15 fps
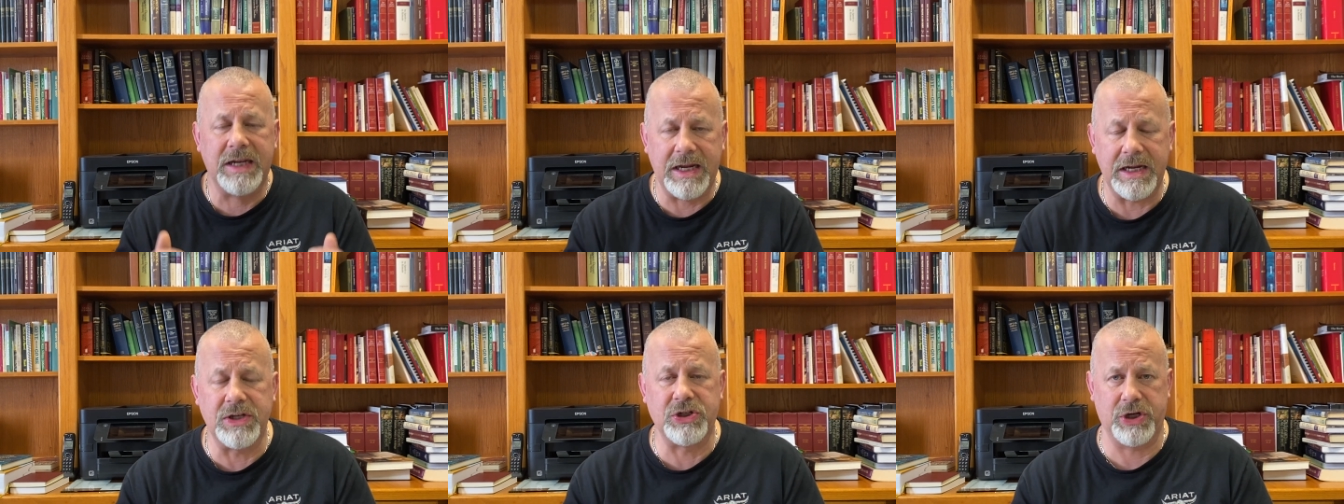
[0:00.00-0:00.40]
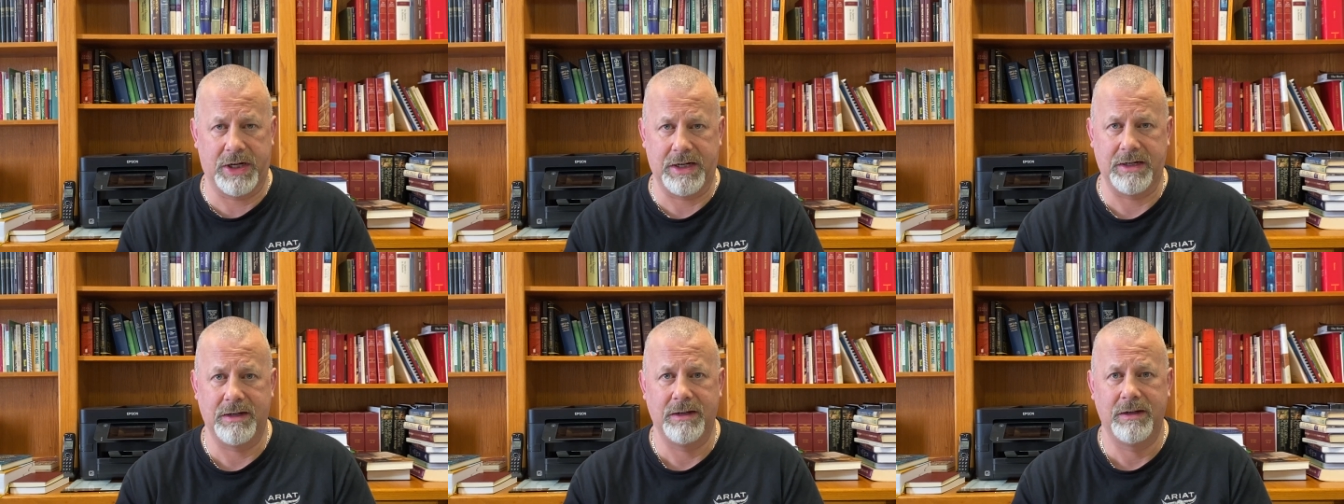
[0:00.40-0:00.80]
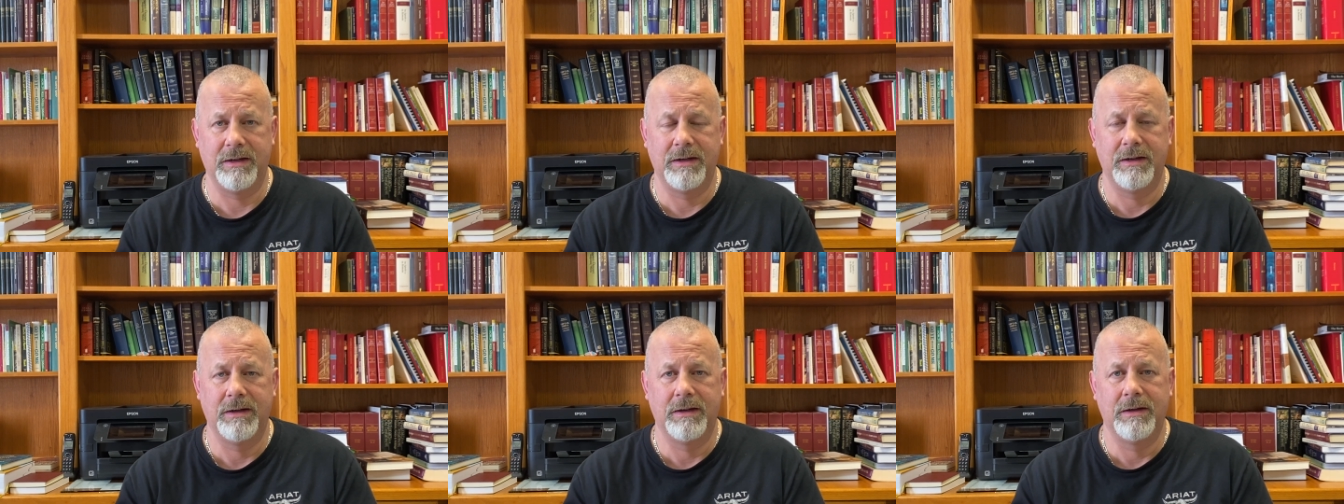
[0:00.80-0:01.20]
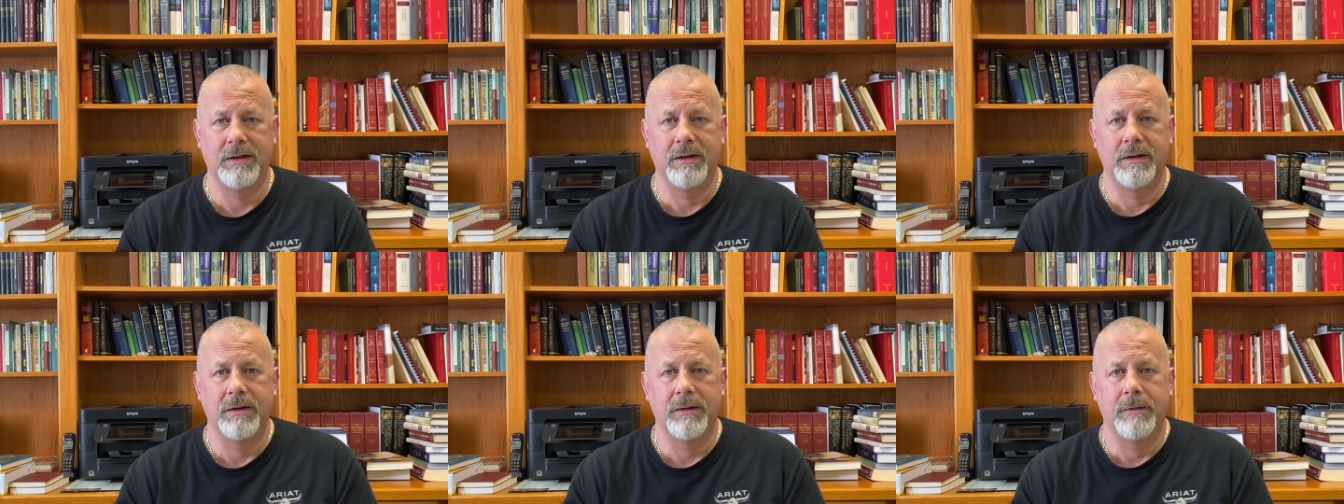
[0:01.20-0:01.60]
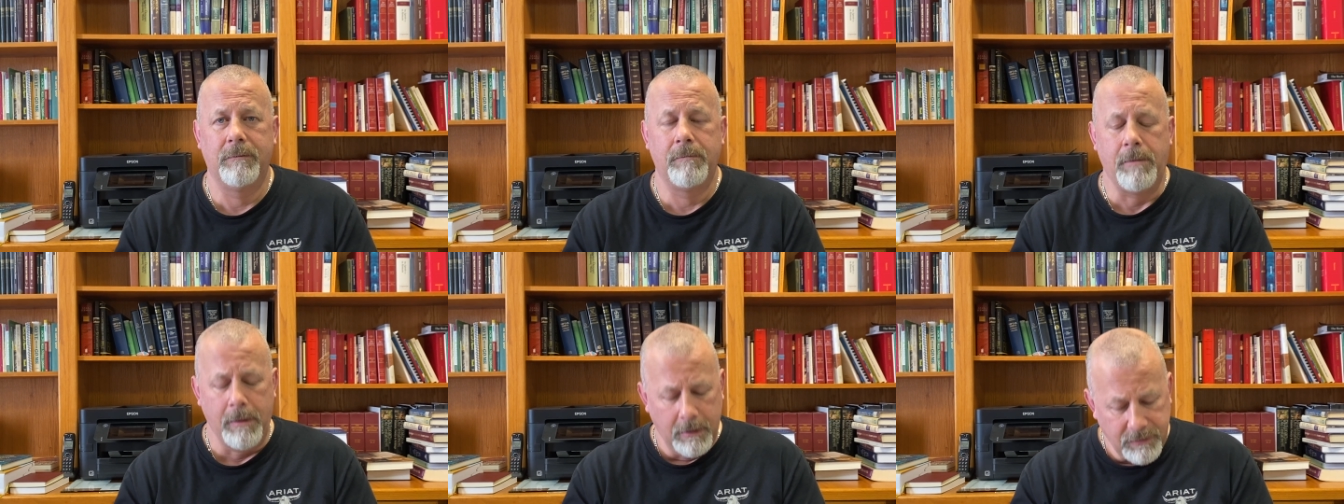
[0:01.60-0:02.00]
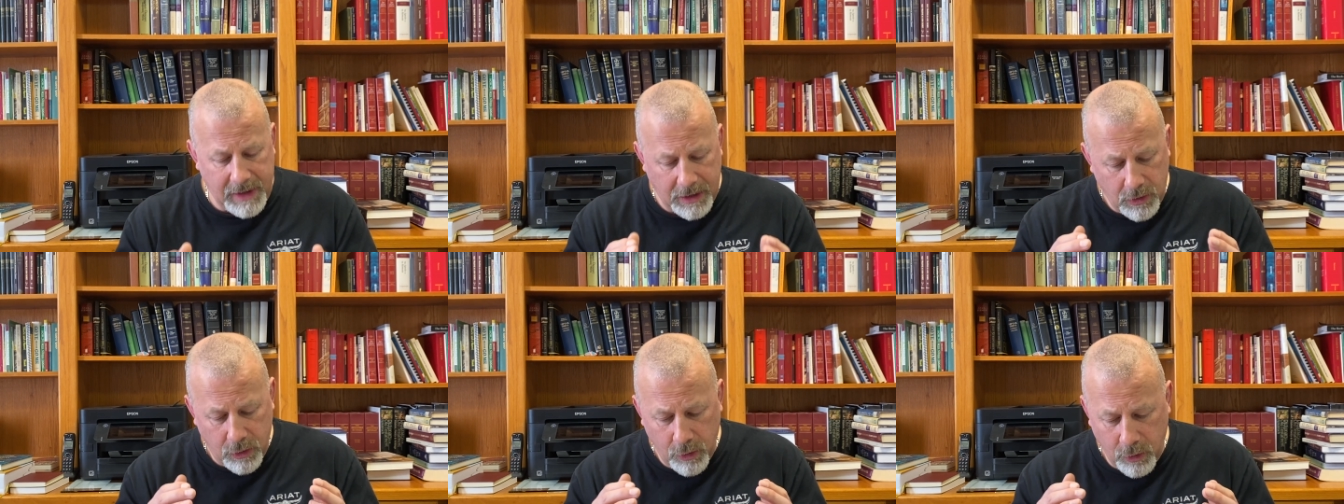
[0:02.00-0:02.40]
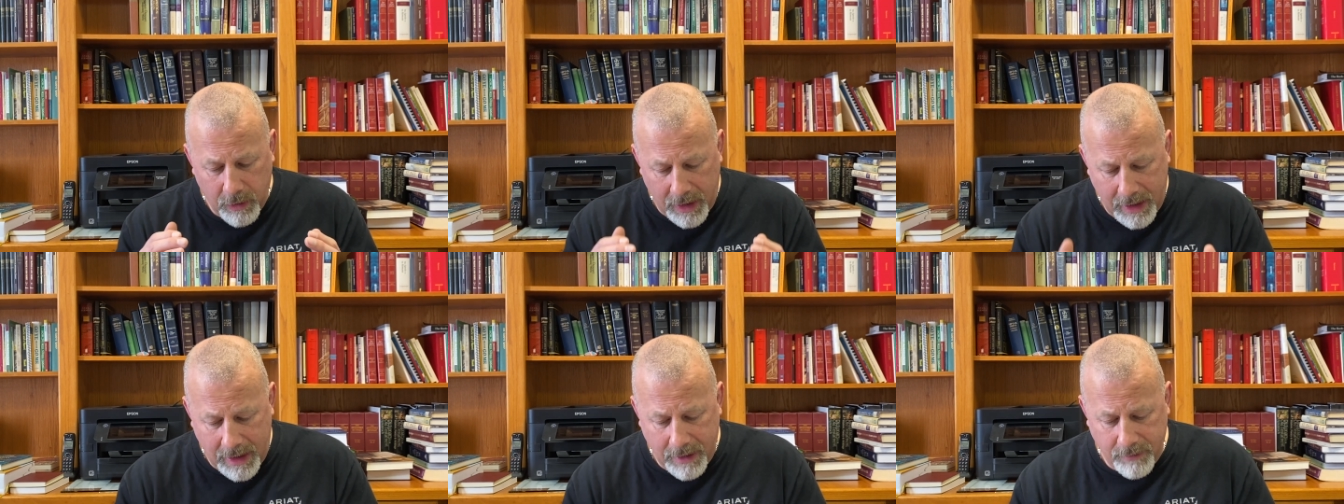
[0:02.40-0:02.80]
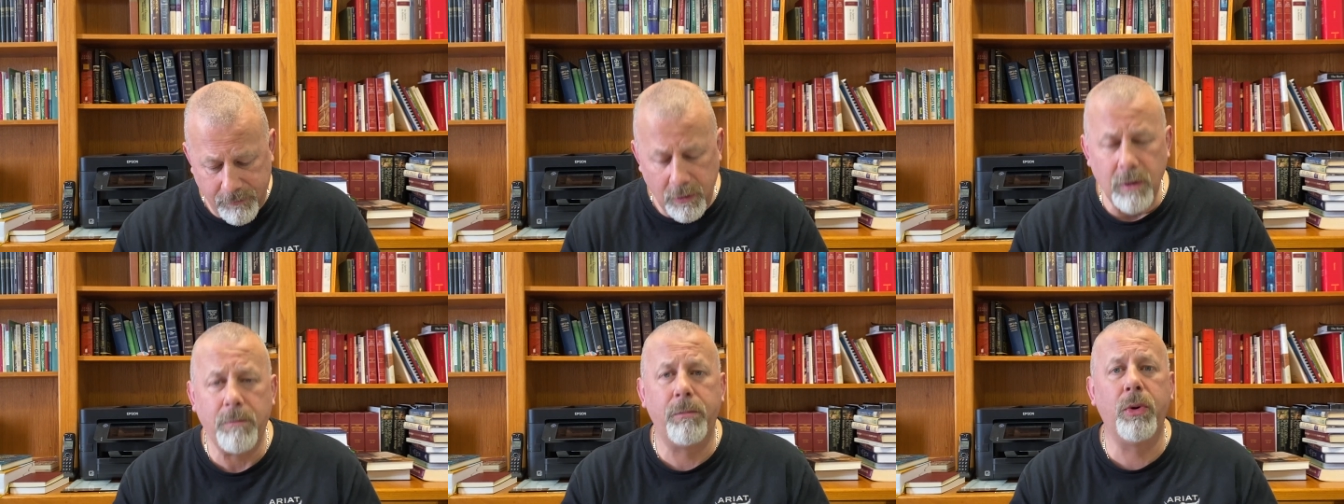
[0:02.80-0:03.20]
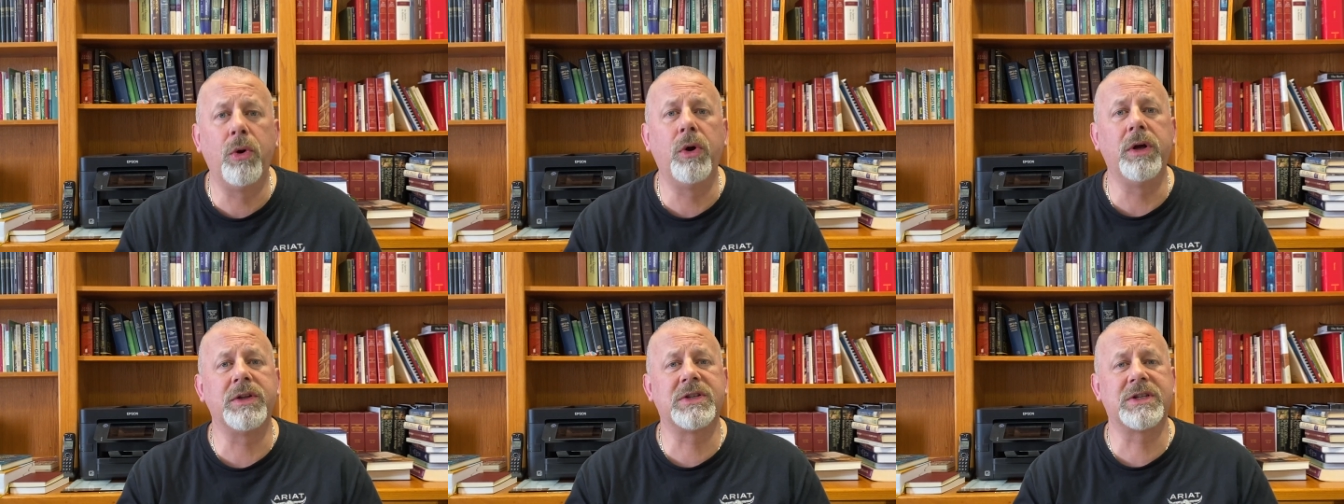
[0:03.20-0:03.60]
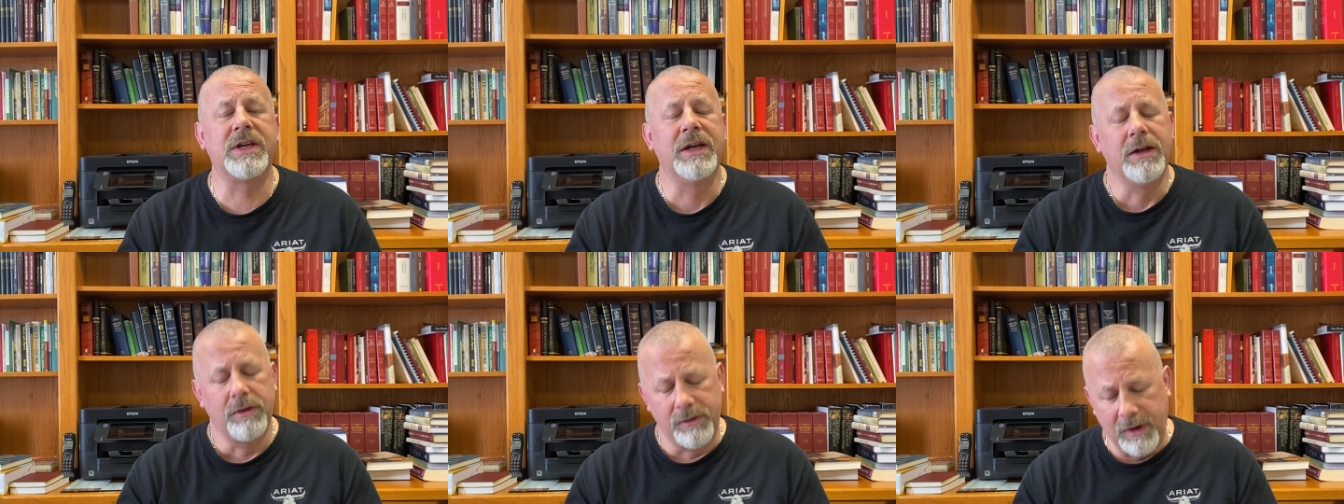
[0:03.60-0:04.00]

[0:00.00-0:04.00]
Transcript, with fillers: teaching, that whoever puts